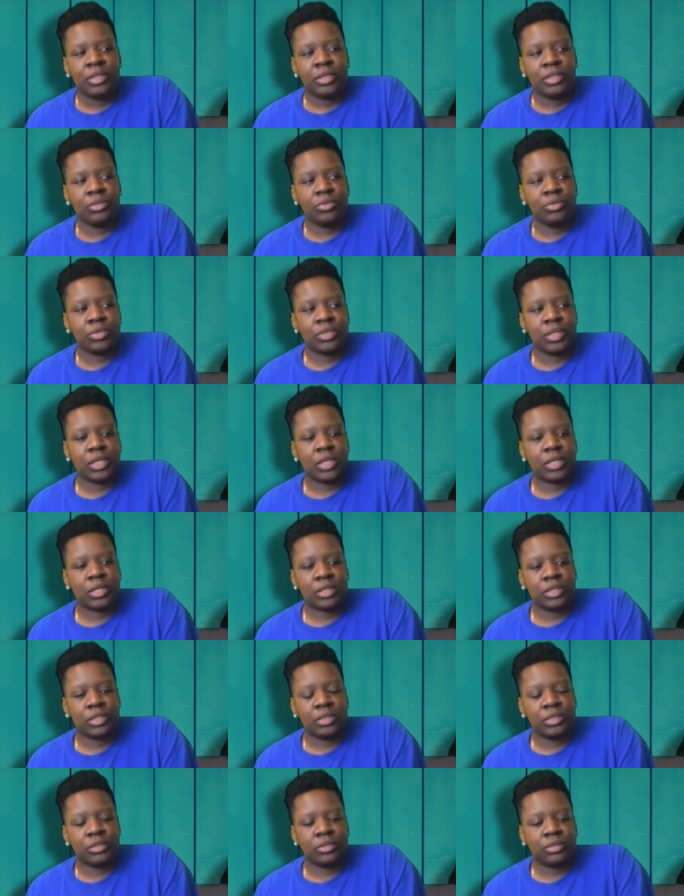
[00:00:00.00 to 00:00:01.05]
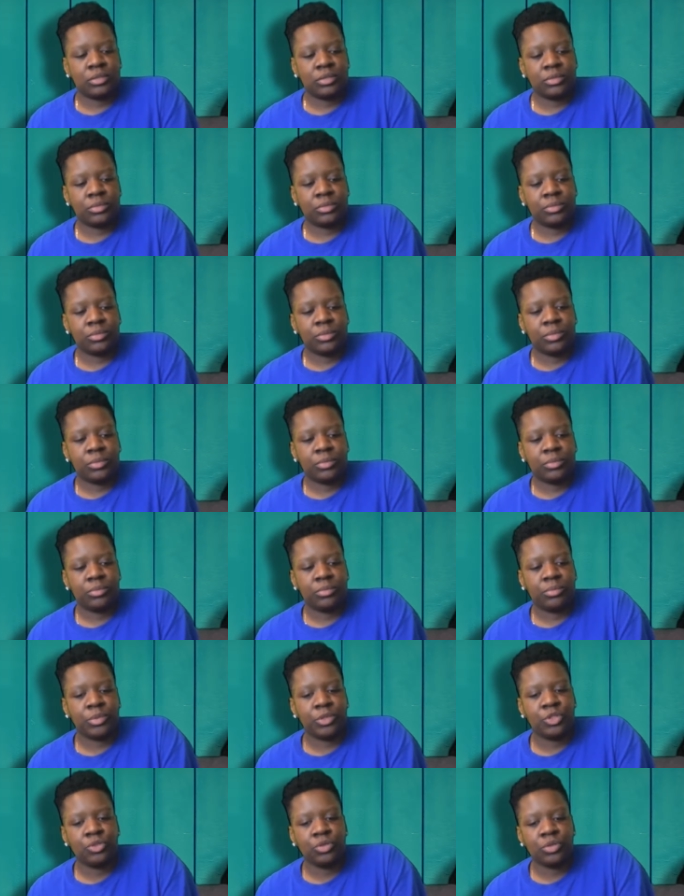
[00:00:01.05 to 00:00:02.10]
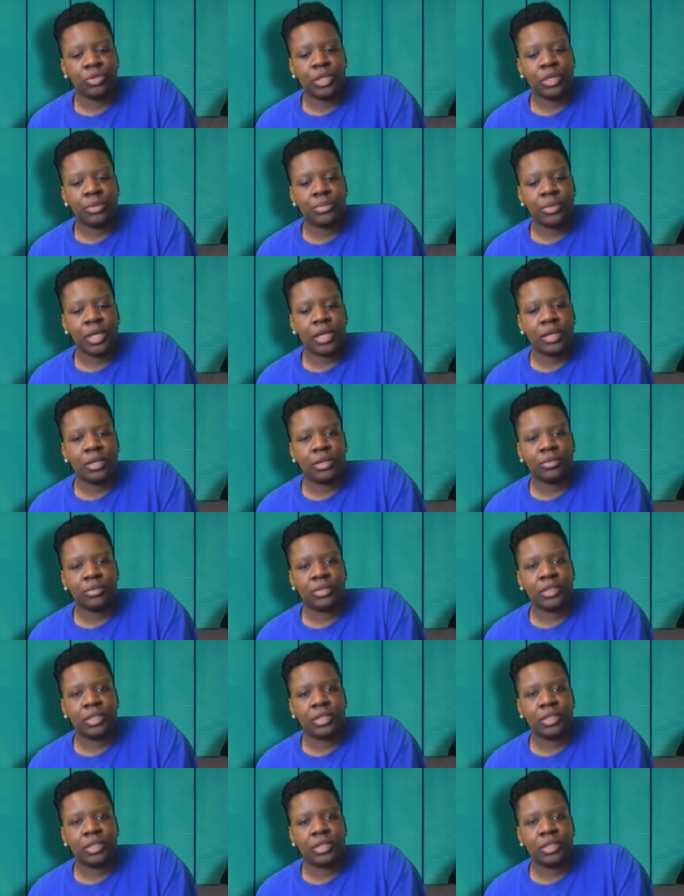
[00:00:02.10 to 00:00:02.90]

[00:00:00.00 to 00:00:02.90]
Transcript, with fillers: he was like, um, but you can come now.